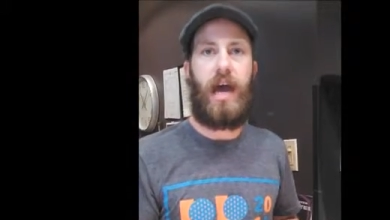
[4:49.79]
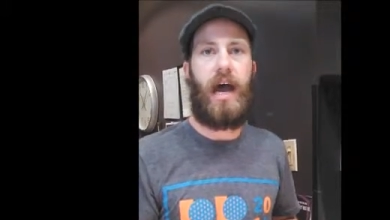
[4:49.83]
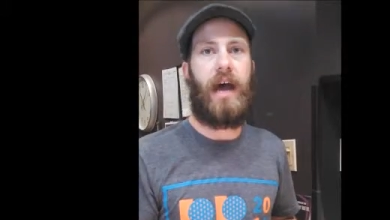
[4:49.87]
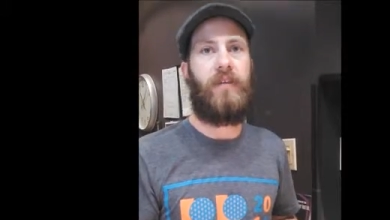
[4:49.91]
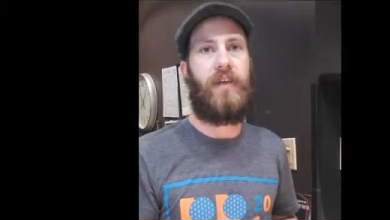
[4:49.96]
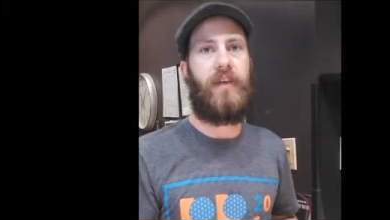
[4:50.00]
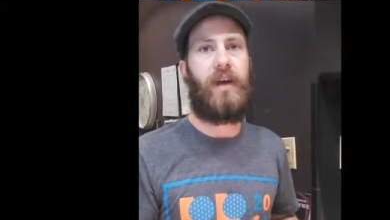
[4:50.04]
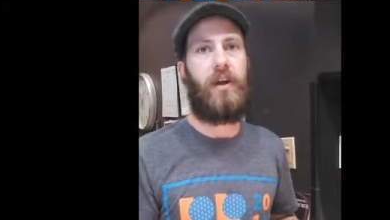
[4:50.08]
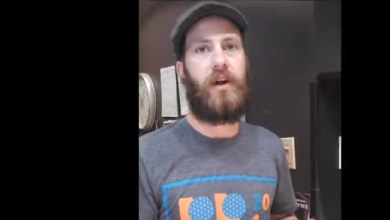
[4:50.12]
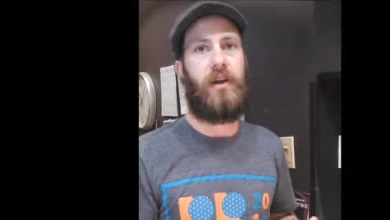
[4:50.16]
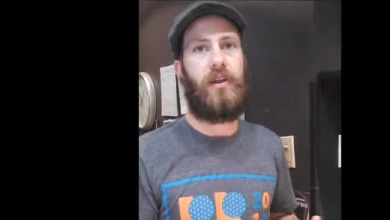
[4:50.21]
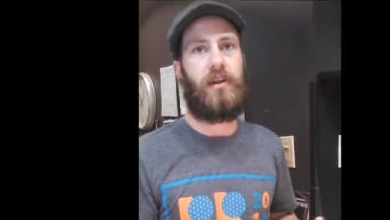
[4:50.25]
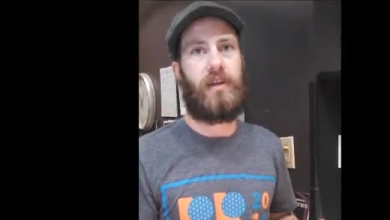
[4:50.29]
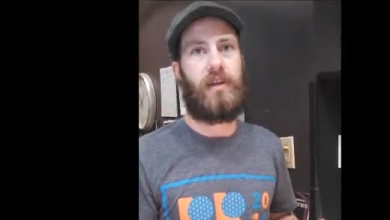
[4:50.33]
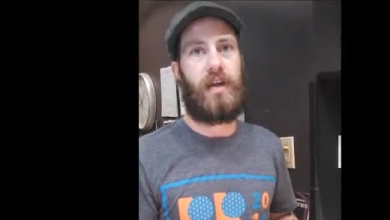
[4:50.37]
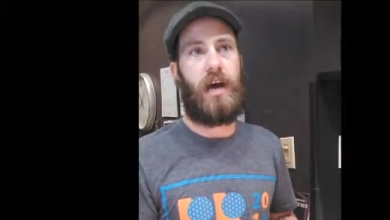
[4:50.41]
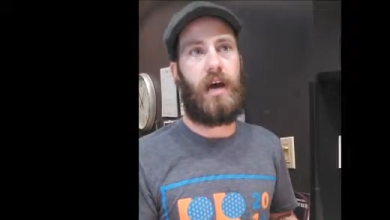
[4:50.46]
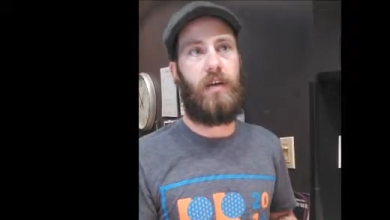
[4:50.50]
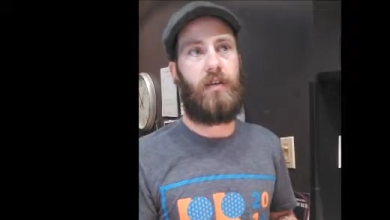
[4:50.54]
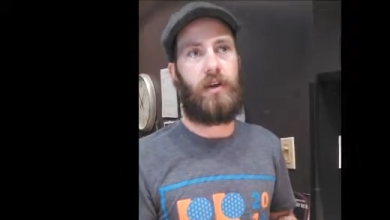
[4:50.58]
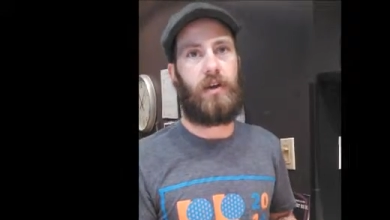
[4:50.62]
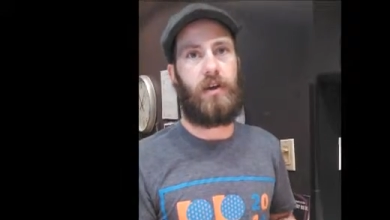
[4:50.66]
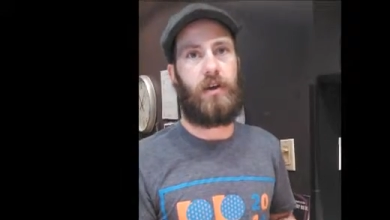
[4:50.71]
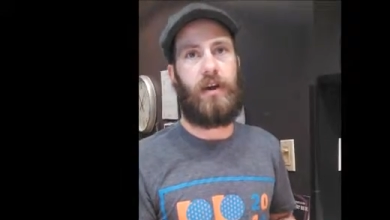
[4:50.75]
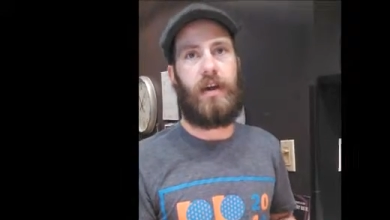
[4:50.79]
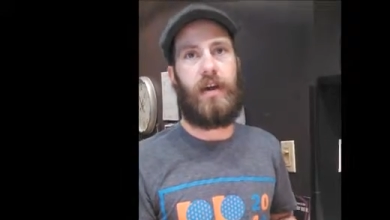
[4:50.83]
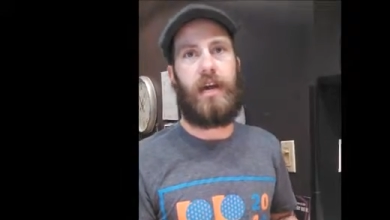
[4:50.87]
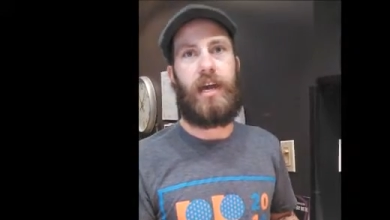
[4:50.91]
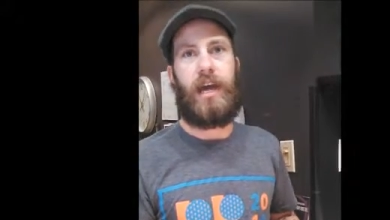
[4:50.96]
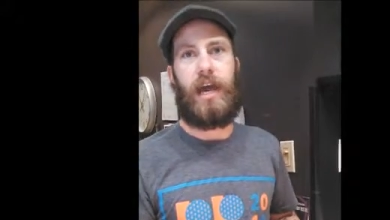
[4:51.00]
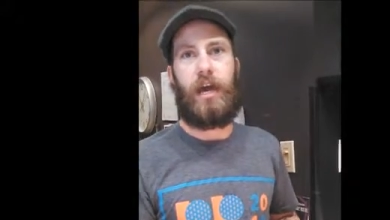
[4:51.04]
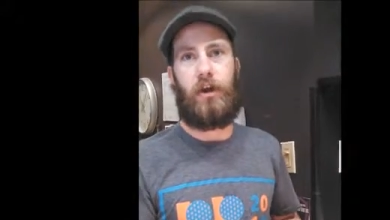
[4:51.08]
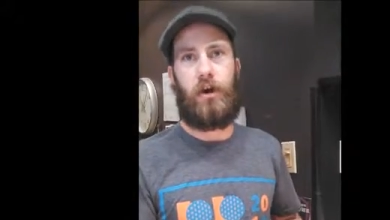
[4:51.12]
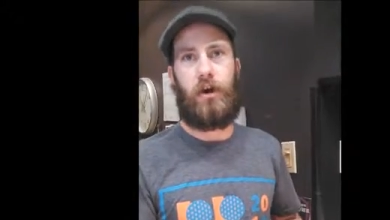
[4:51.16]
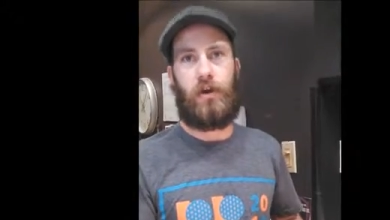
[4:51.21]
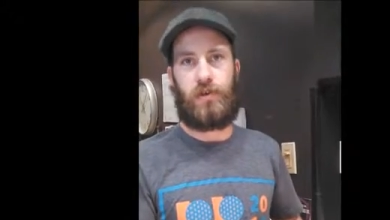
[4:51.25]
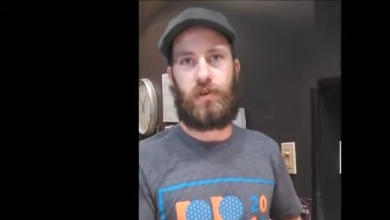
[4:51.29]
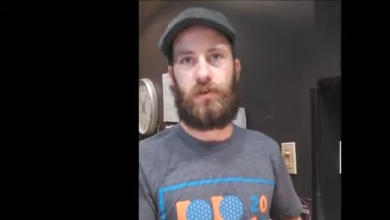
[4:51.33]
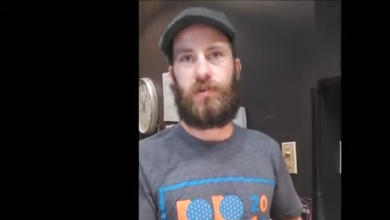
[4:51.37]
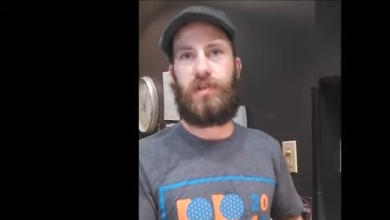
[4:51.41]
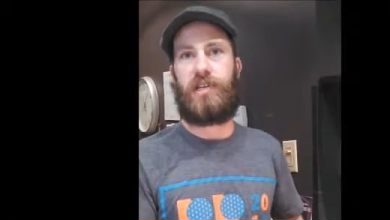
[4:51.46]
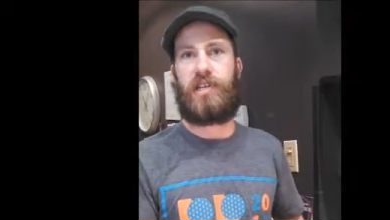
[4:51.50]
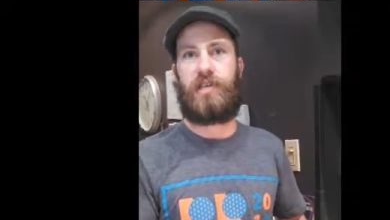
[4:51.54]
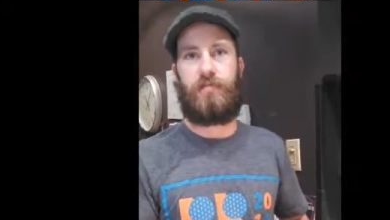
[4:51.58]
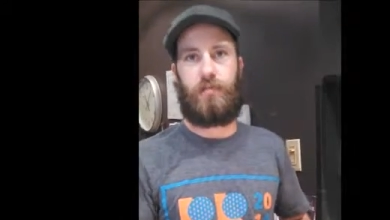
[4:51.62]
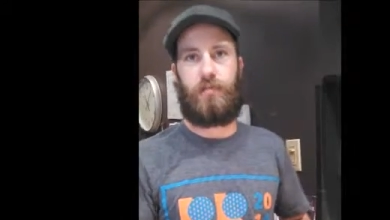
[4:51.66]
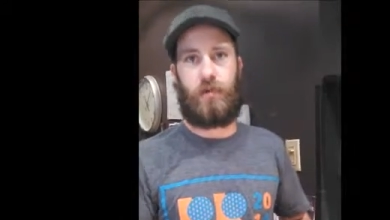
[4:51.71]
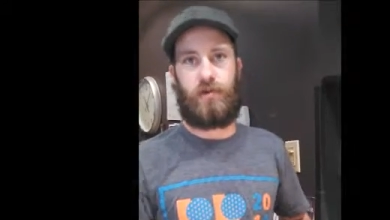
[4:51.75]
and then on the other it also
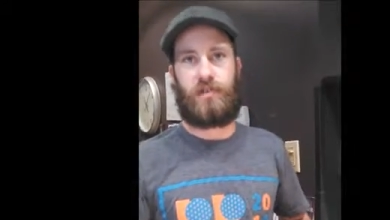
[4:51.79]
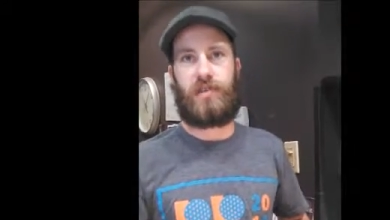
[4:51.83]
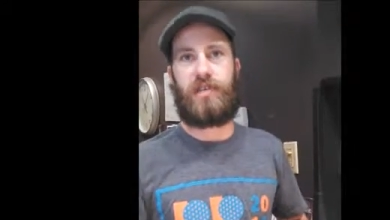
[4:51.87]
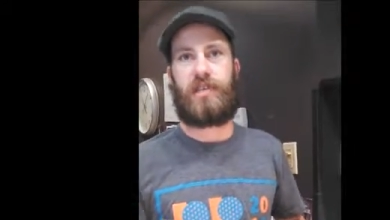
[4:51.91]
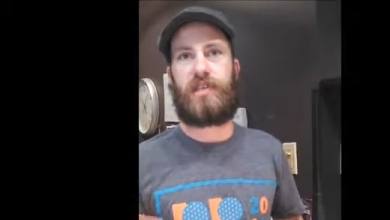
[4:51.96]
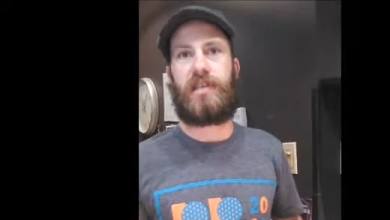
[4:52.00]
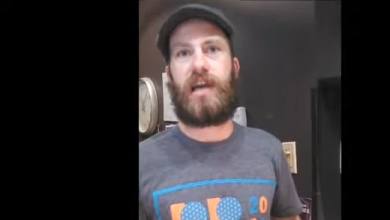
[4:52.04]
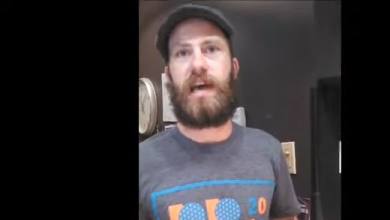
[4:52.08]
disperses